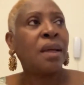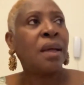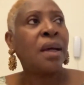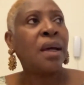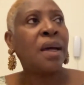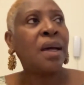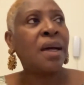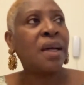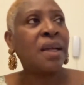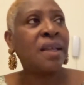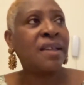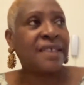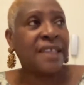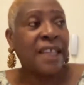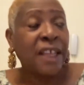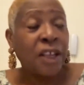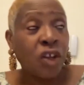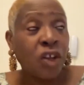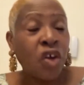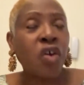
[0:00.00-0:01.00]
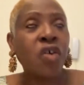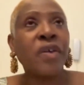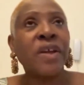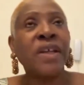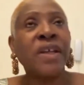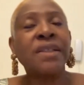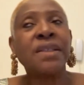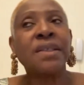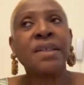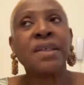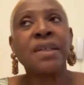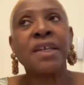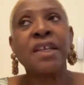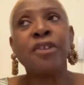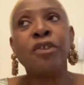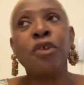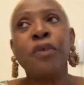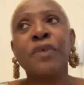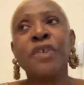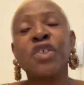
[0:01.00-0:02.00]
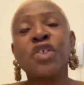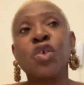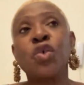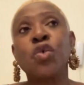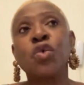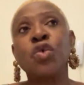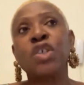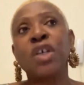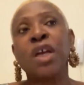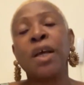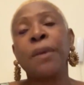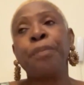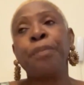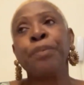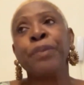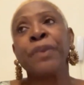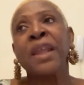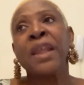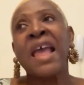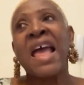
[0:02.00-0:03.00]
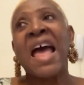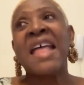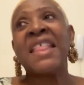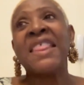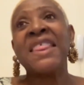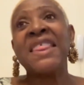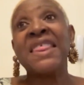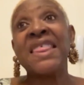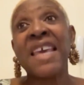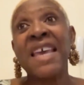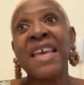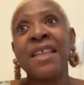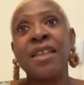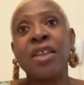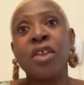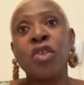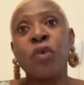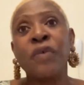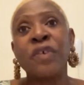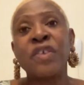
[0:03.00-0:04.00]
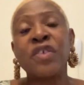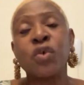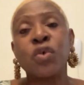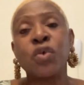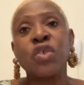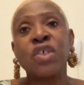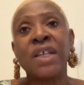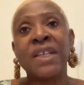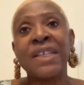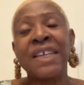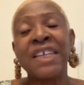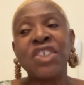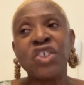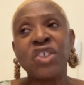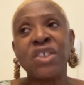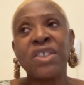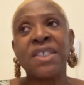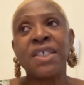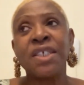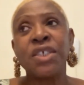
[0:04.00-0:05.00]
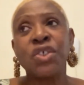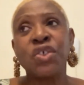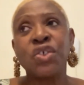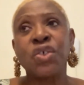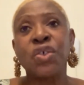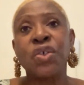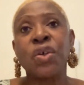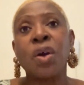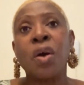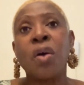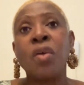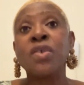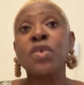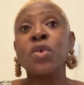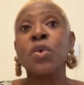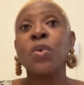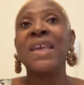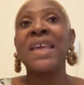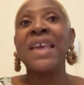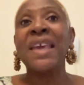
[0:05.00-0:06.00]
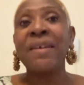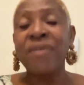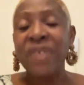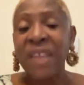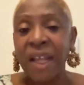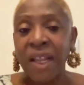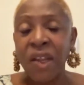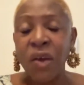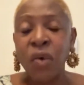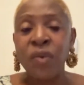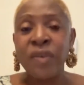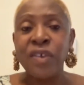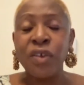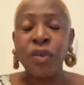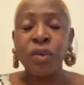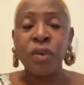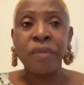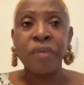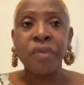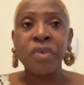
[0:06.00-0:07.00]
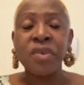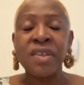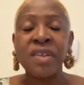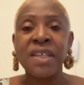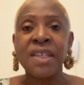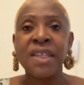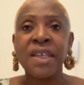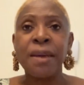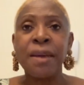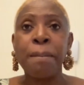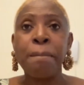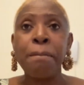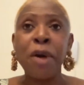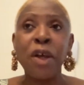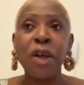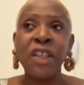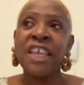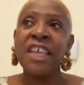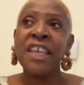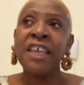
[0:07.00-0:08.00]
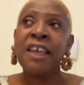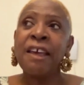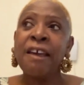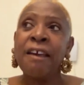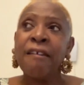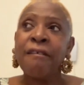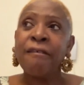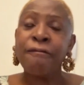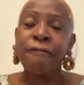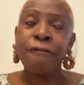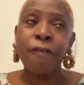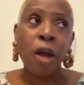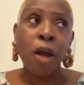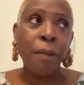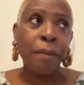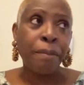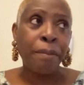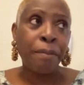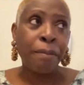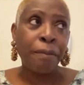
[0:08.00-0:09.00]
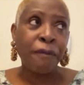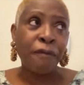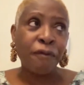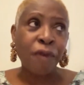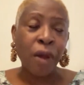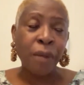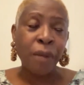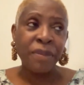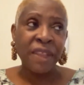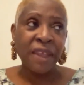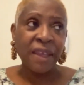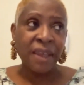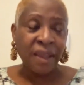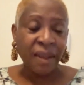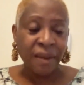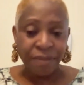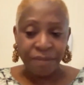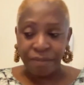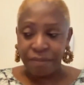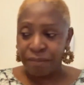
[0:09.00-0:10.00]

It's still current in Nova Scotia. And then the Nova Scotia legislature also gave Dalhousie University money from the